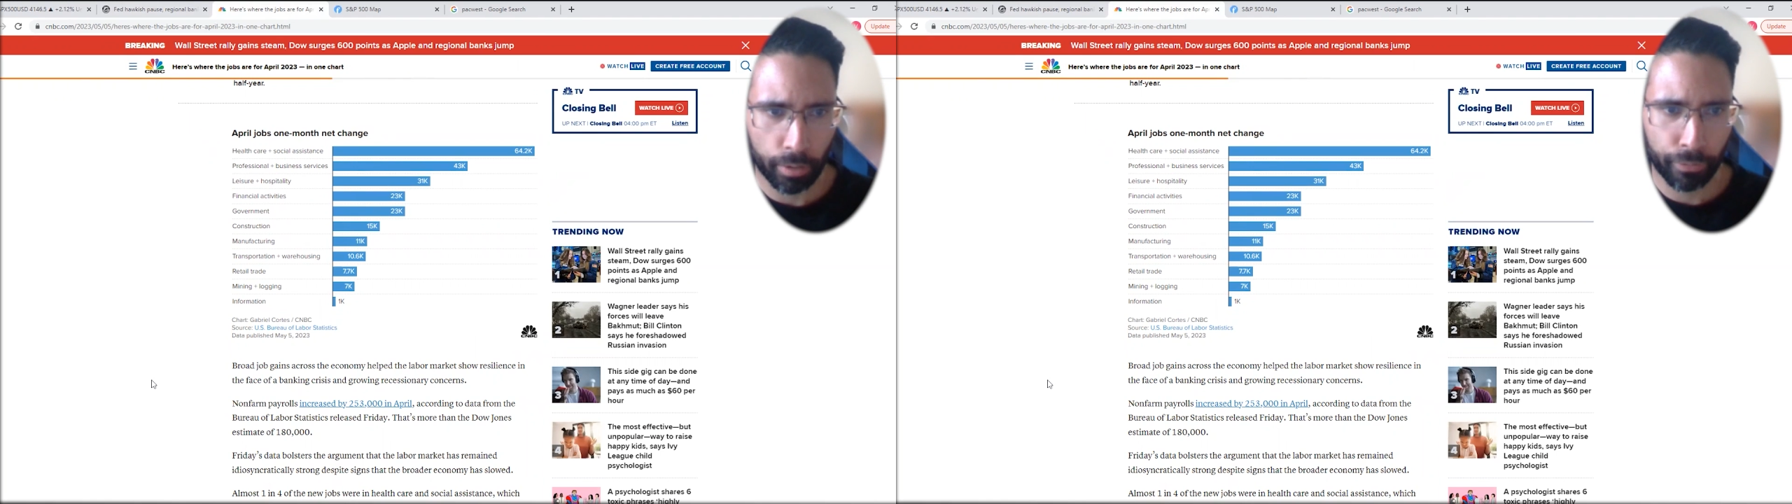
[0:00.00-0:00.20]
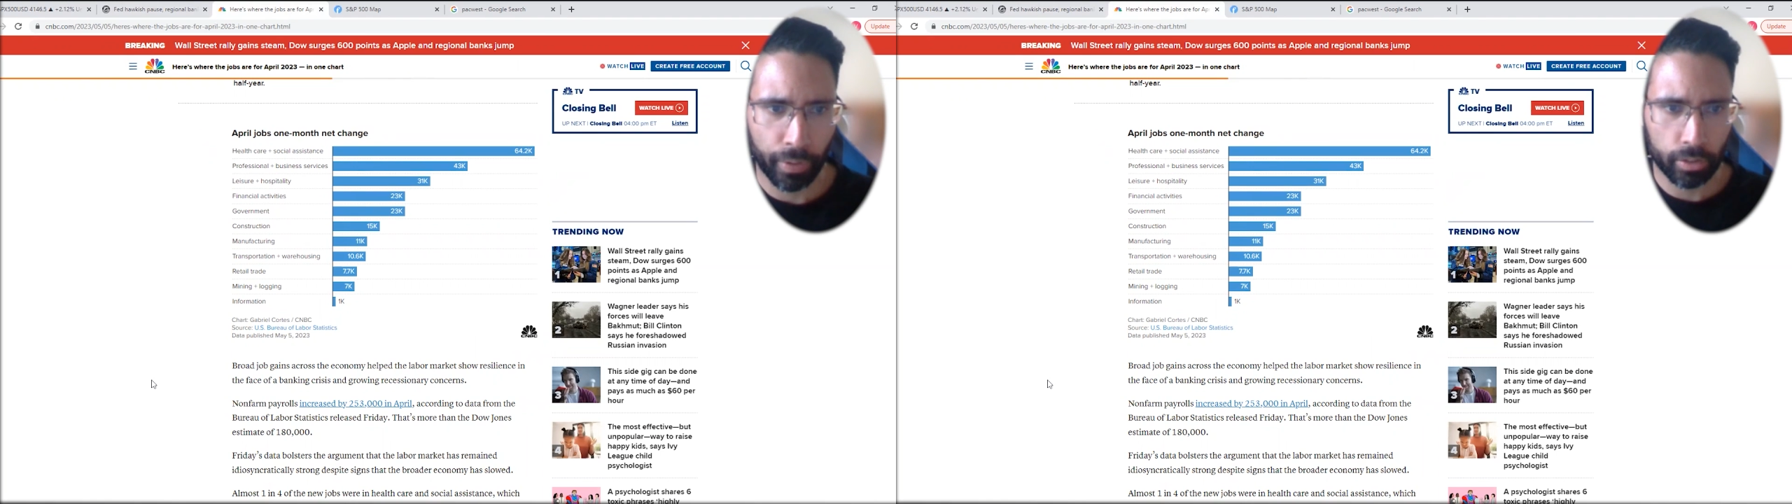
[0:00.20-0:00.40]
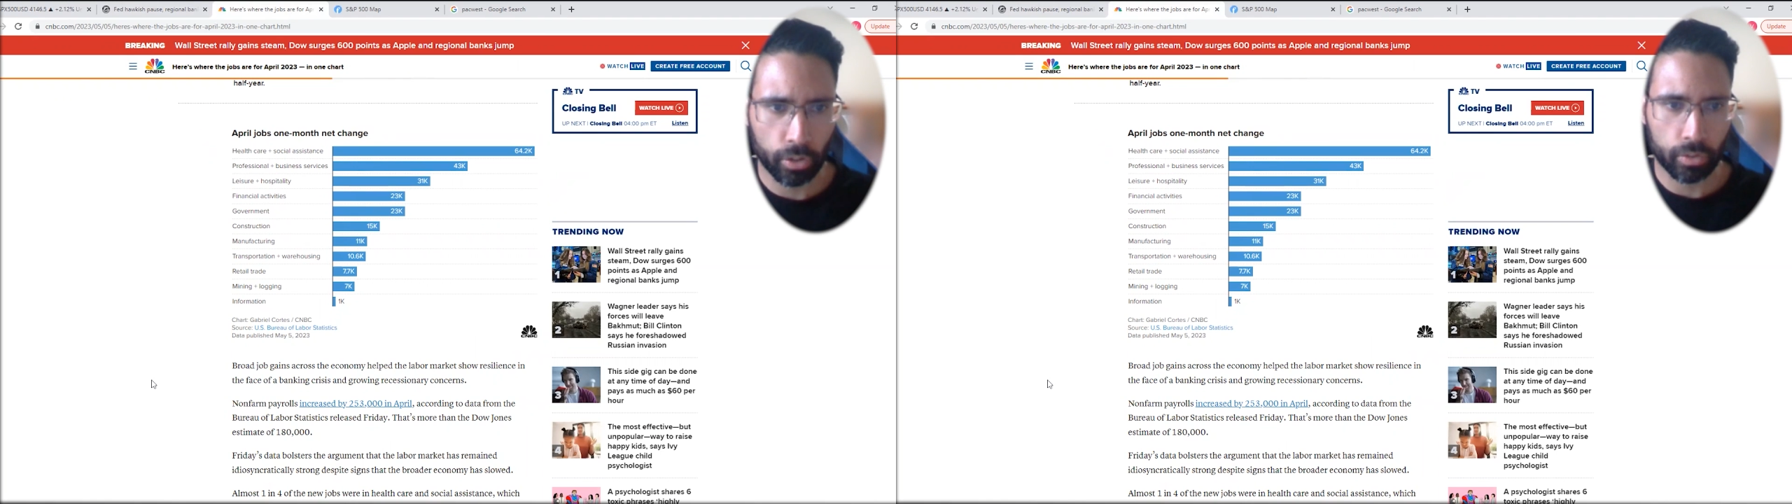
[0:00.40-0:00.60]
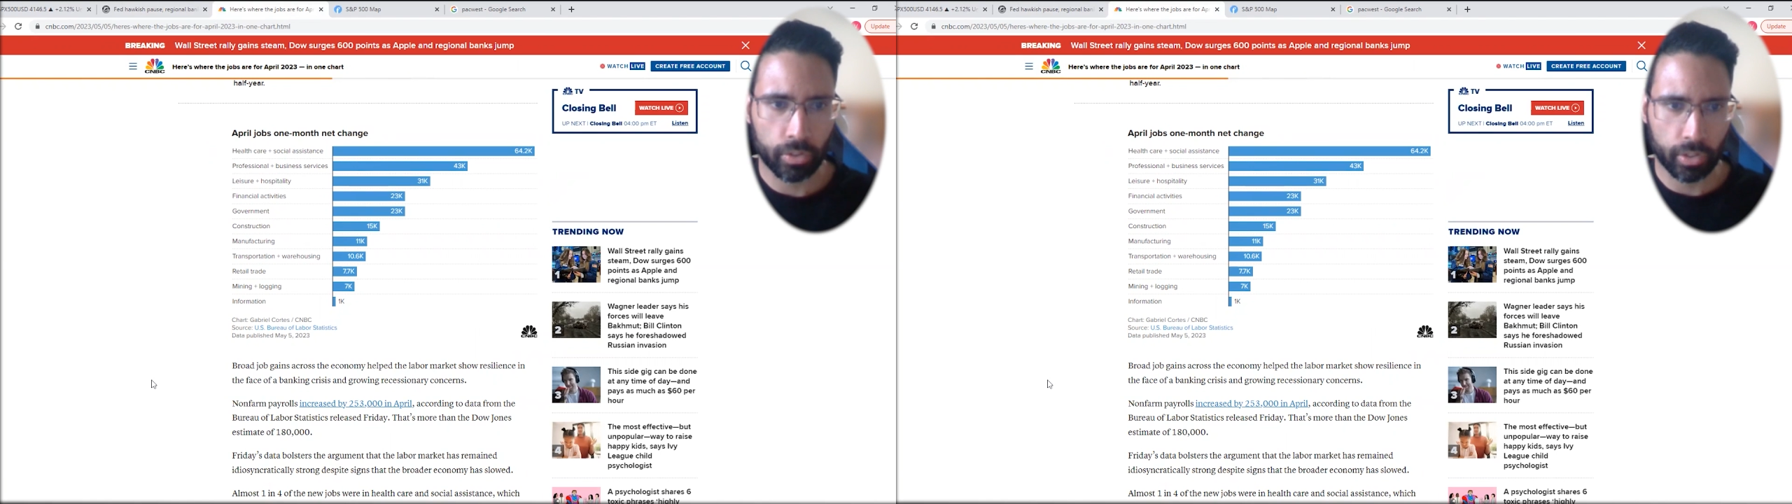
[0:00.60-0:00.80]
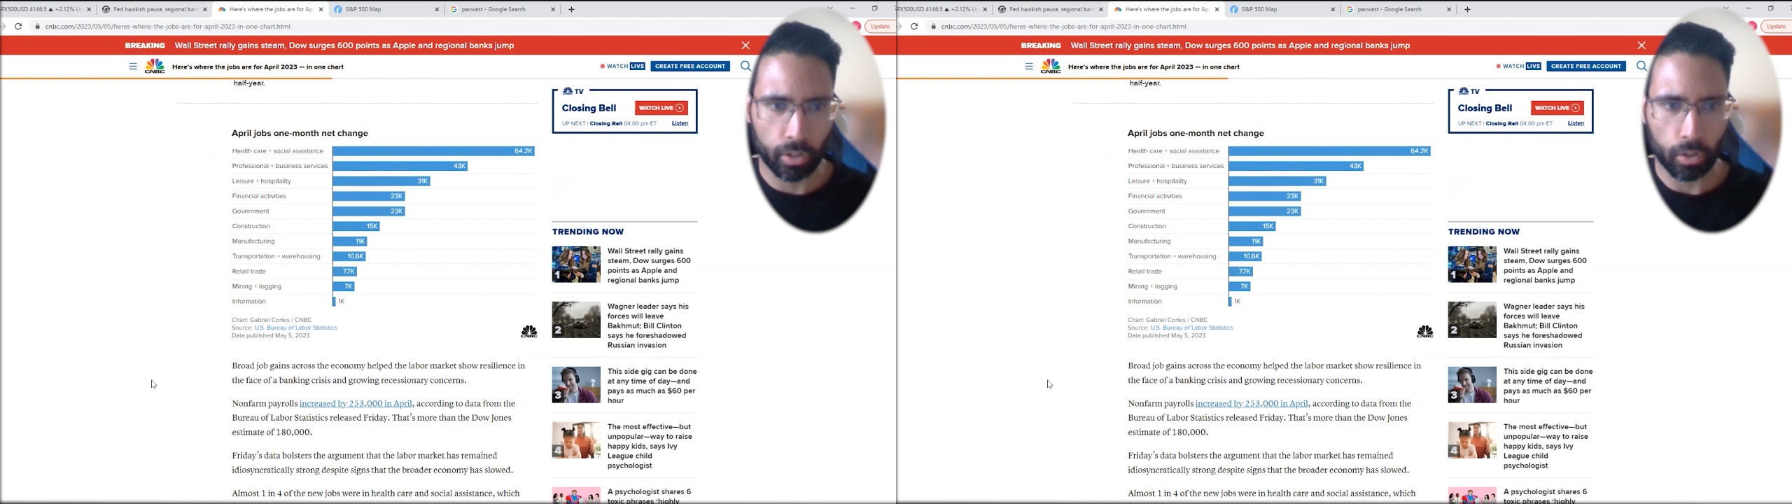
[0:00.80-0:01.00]
the Fed could
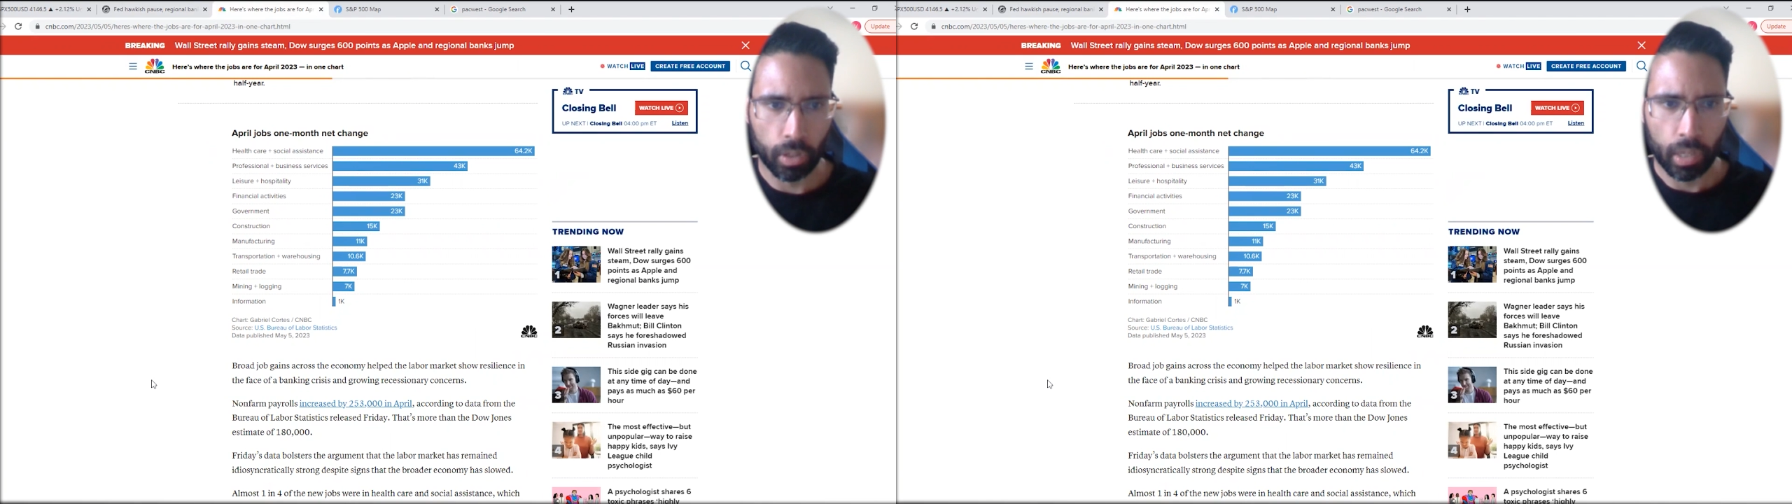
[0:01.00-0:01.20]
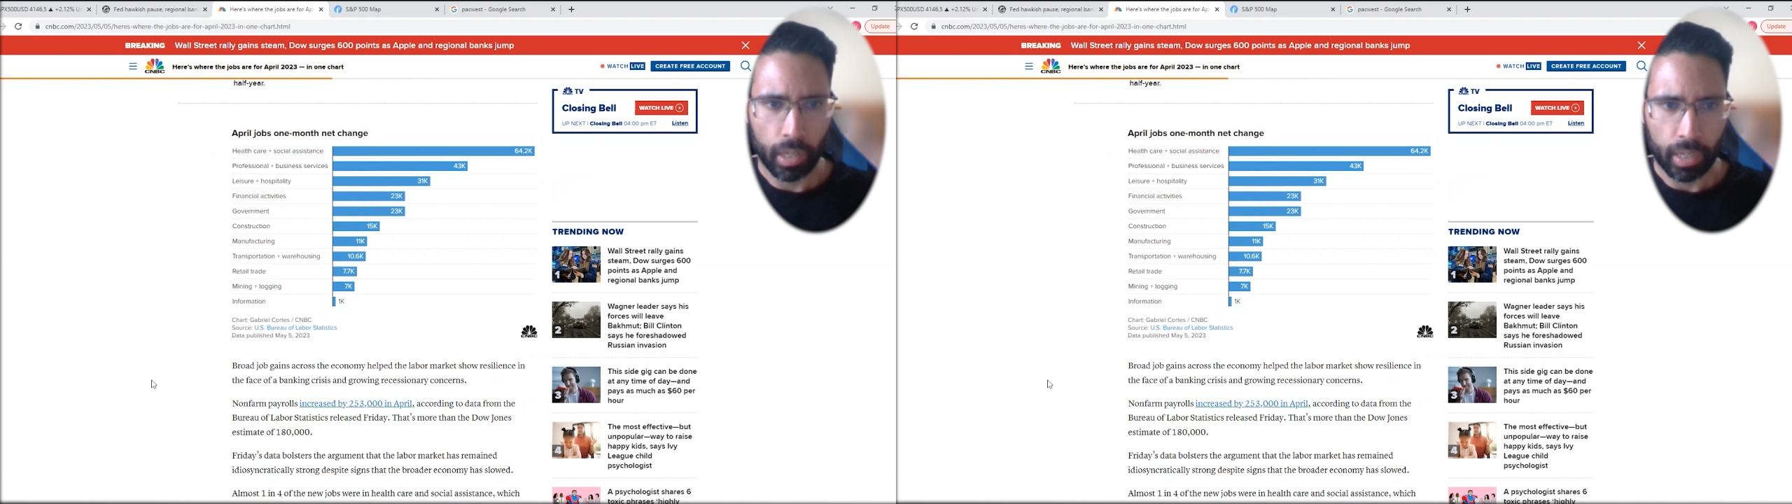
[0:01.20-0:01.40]
still